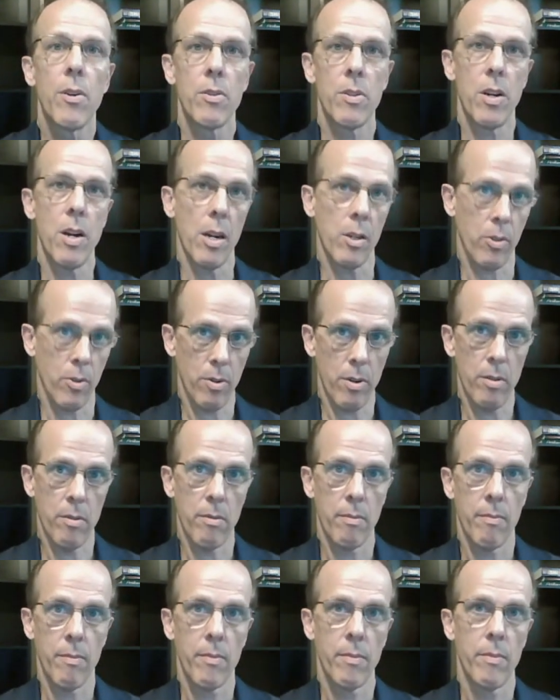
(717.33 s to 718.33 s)
doctrine,
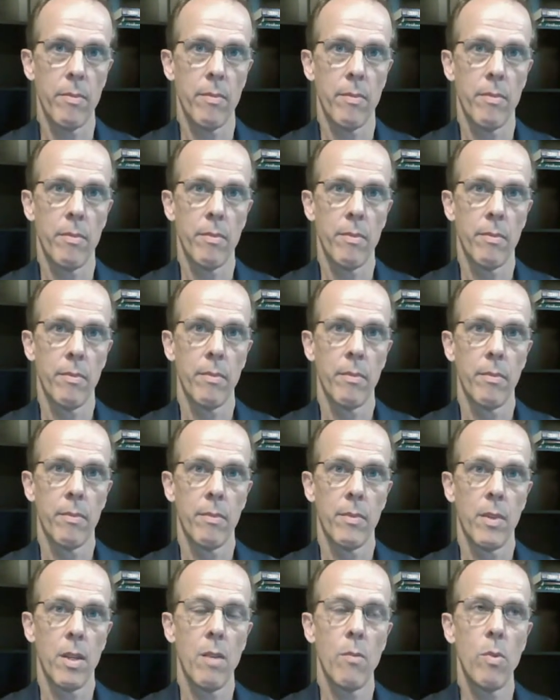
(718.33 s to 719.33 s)

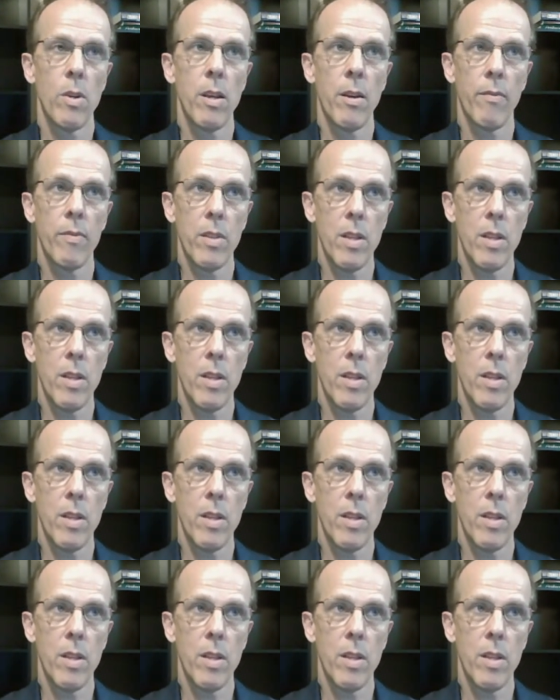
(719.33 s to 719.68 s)
and we have